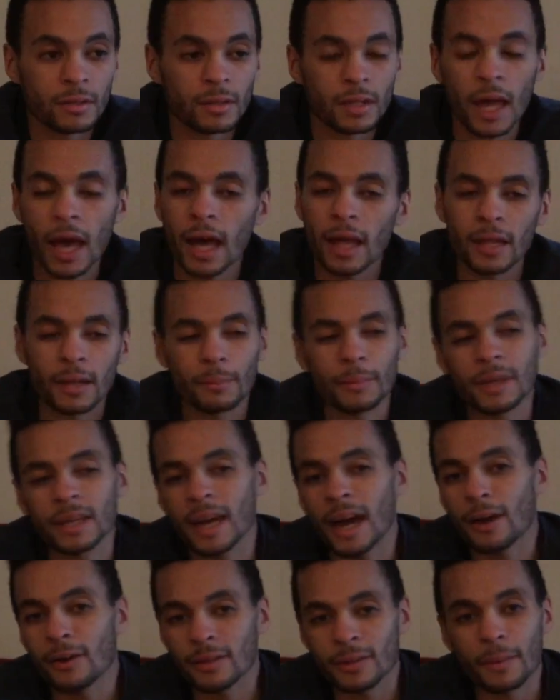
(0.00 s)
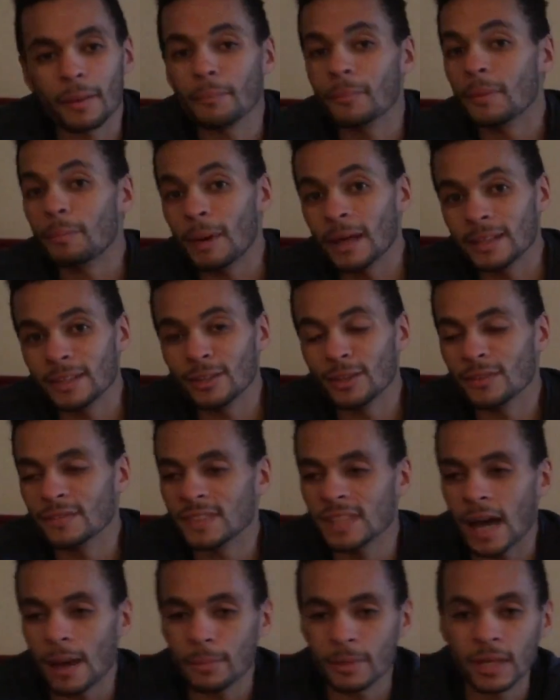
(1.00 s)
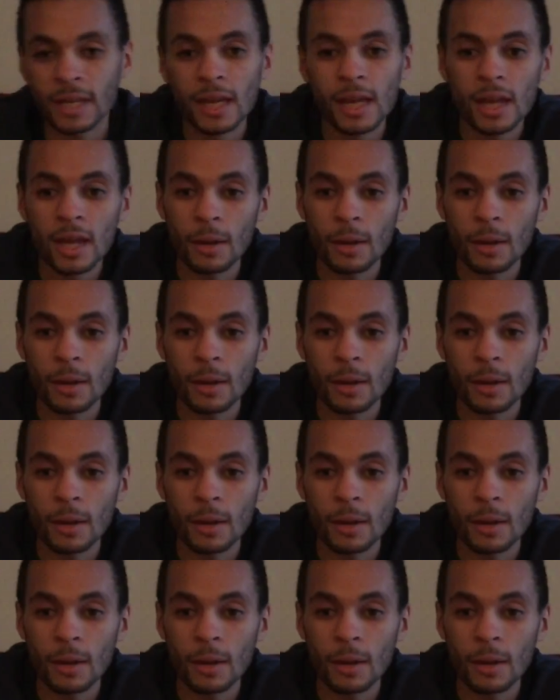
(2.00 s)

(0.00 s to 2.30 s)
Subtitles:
nah, let me go. No, I'm about to get off topic.